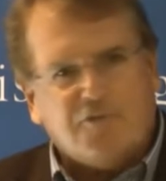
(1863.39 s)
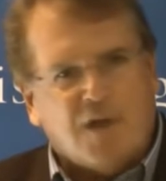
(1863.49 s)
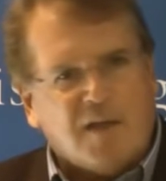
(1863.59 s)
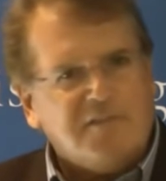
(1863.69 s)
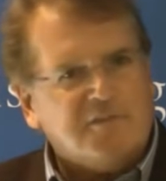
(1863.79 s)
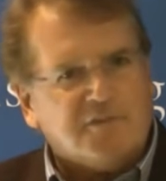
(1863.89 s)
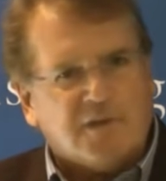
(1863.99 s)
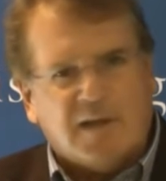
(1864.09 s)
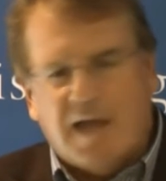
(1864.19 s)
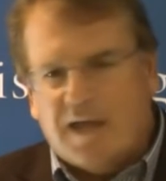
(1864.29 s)
dry
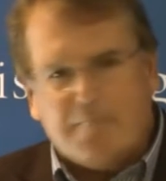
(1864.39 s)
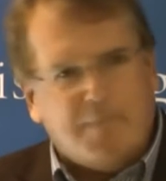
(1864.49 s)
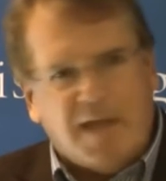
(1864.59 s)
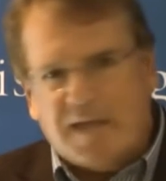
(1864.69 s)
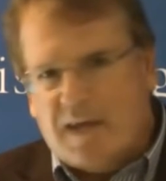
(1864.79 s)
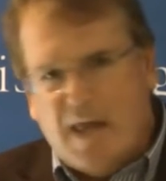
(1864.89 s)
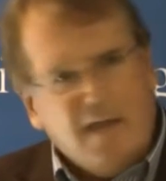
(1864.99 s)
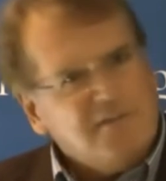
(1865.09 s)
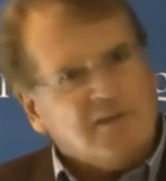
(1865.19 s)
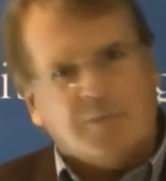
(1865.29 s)
cereal. I eat bacon and
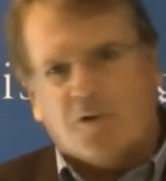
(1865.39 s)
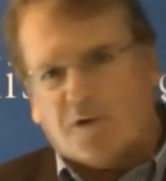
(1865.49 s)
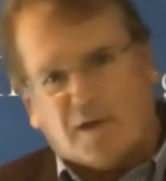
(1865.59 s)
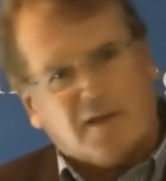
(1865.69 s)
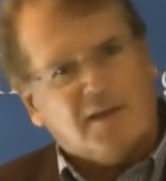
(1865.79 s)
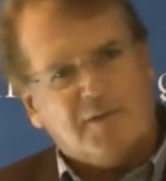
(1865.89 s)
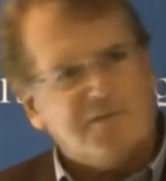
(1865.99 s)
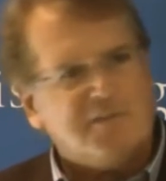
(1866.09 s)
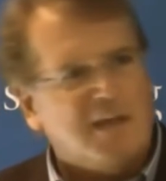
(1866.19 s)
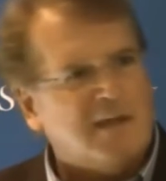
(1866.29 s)
eggs in the morning. And he
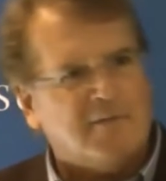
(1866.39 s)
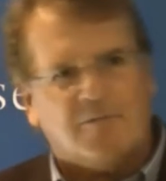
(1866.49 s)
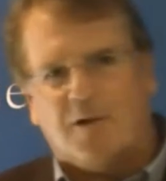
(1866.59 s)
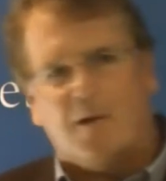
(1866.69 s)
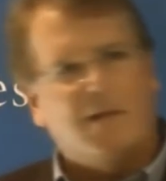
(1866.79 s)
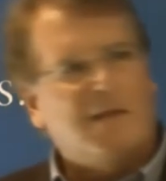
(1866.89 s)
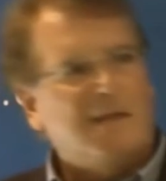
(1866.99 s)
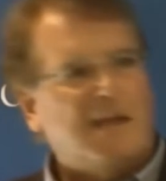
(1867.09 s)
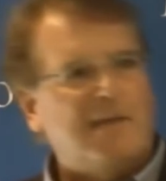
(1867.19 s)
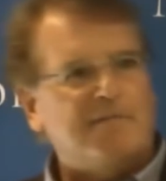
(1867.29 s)
was saying, well,
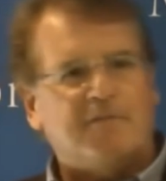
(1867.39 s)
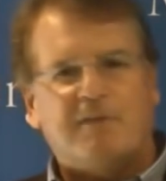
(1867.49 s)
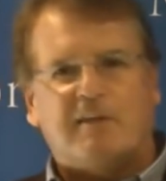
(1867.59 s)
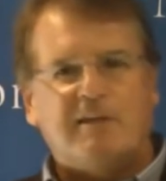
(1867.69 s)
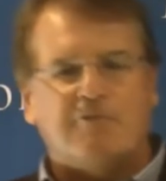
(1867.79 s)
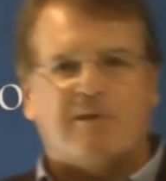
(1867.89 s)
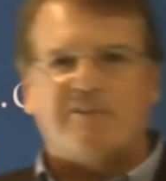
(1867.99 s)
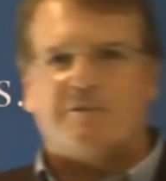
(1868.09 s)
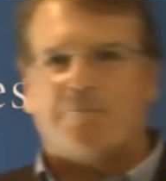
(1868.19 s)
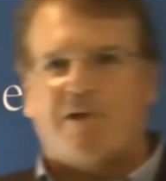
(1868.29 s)
even if they did
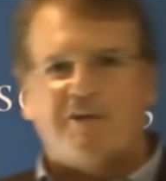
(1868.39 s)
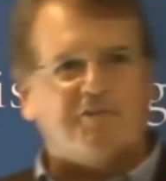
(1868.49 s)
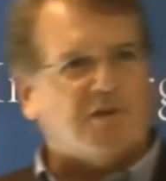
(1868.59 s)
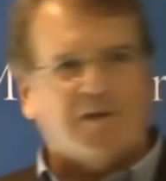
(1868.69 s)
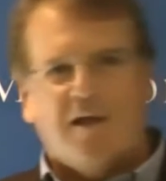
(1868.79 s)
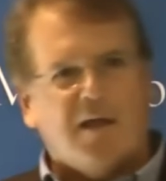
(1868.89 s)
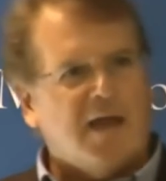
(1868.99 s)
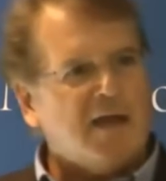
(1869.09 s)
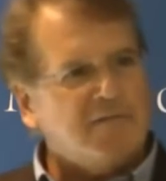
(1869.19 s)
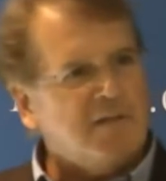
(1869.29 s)
raise the price, there are a
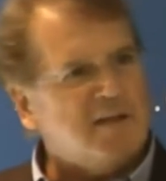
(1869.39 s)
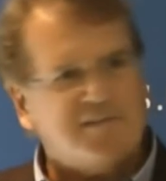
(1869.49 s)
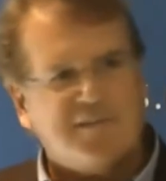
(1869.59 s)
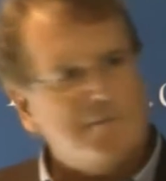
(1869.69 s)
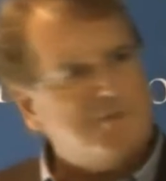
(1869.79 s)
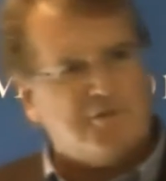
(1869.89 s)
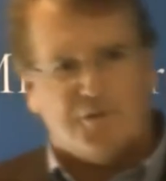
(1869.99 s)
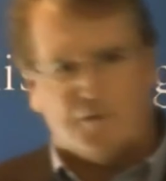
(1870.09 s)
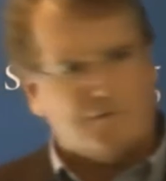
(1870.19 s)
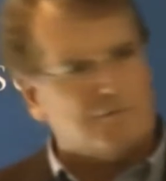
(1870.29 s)
heck of a lot of
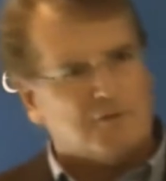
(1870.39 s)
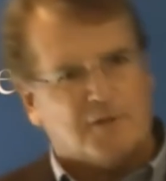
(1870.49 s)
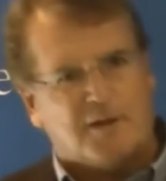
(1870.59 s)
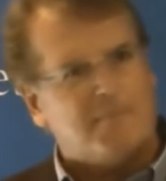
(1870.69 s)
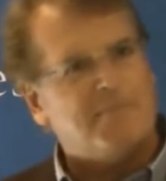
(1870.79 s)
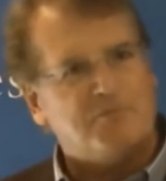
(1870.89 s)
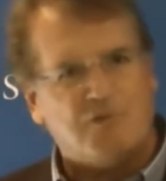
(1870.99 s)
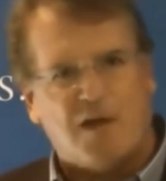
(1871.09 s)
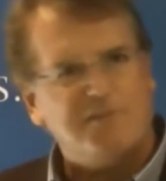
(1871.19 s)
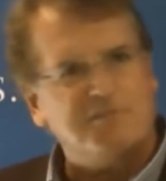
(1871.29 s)
substitutes for
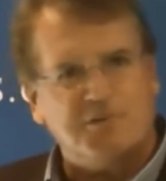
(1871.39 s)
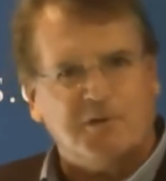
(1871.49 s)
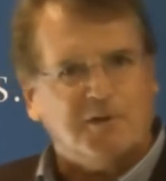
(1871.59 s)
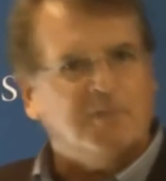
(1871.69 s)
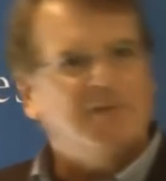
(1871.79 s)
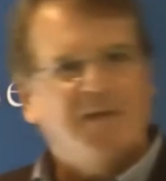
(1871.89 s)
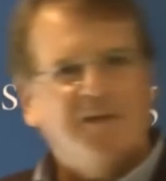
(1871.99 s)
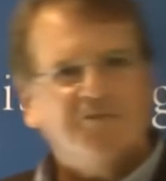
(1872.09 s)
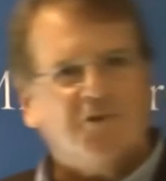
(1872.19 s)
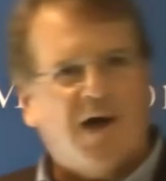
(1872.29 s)
dry cereal.
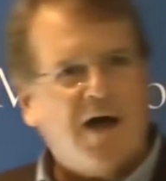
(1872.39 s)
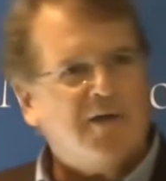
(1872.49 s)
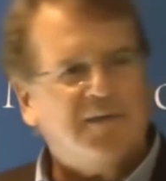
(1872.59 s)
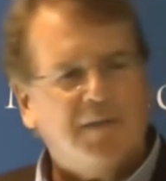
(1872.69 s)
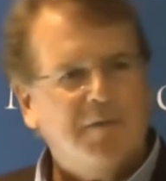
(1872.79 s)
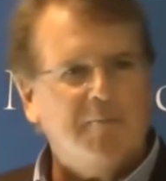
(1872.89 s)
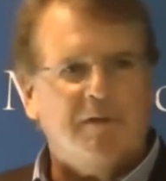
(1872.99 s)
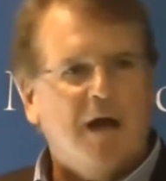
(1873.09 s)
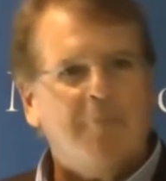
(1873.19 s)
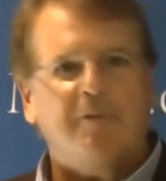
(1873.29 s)
So how could they be a
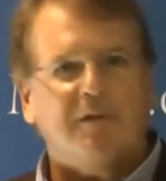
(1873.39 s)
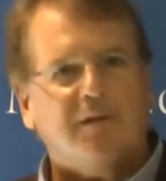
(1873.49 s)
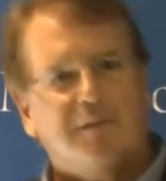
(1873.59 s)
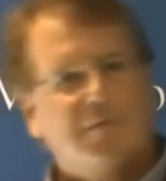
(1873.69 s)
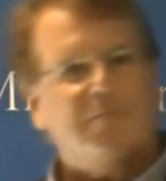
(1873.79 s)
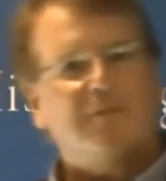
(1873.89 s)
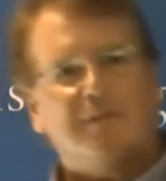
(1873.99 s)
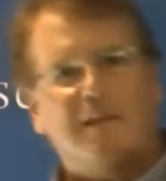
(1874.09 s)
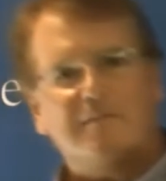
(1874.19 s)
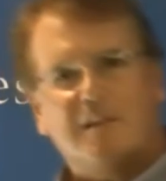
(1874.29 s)
monopoly?
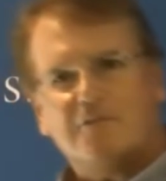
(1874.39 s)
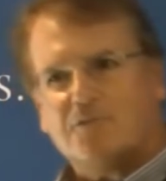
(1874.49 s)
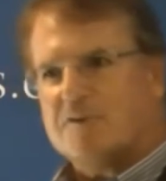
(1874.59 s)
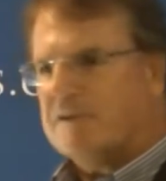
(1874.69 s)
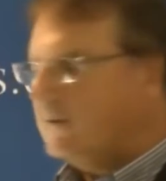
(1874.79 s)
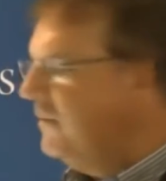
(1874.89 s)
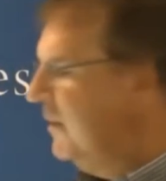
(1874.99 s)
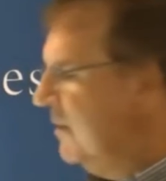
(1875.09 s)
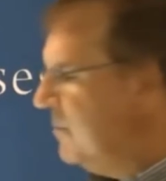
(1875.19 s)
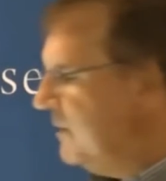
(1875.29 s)
And that's sort of a
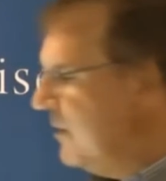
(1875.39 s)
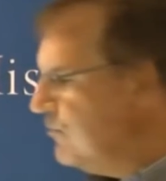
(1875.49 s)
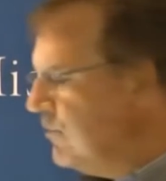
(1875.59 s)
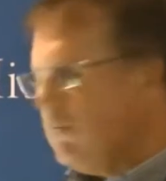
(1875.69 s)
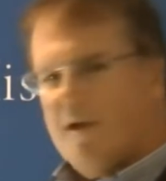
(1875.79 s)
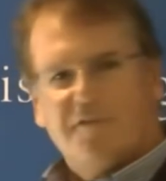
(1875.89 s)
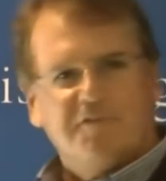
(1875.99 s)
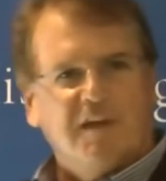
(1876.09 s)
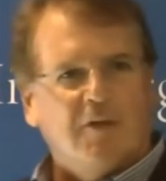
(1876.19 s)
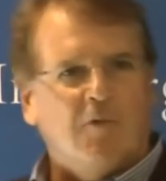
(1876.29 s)
pedestrian way of
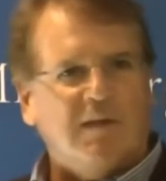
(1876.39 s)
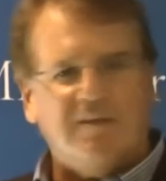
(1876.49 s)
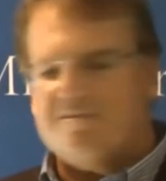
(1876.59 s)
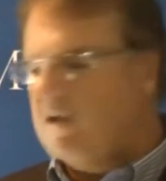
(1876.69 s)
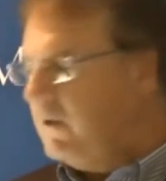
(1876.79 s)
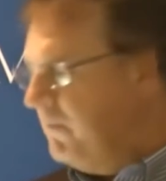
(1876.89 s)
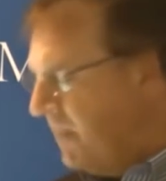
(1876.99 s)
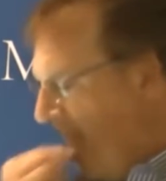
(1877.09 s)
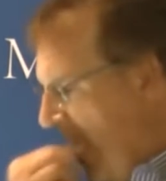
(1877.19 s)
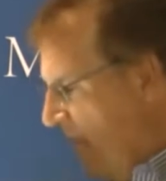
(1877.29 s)
saying what he said.
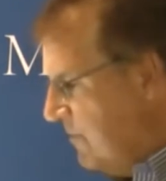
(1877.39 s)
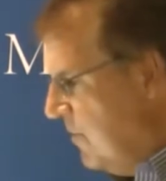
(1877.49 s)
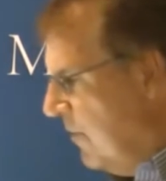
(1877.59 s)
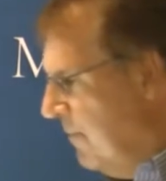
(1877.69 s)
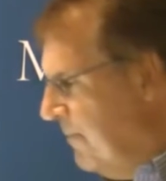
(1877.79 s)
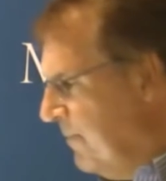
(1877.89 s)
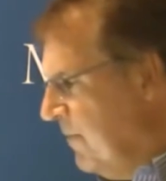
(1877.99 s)
So